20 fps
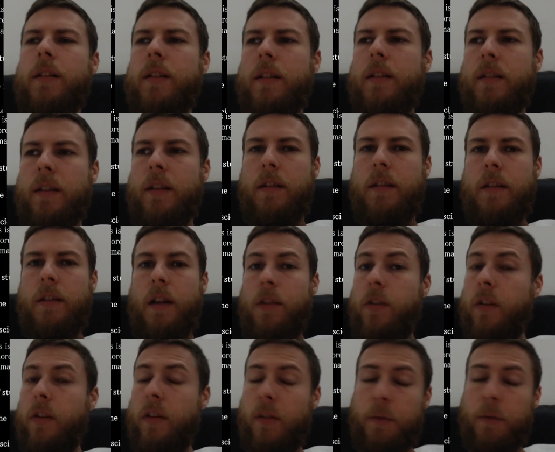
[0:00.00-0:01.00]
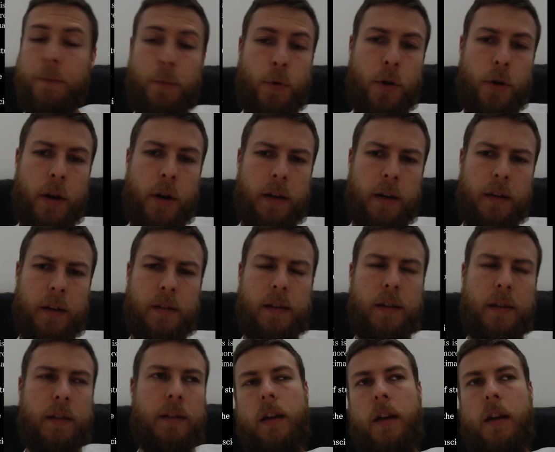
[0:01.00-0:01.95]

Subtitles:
Is it nothingness, void? Is it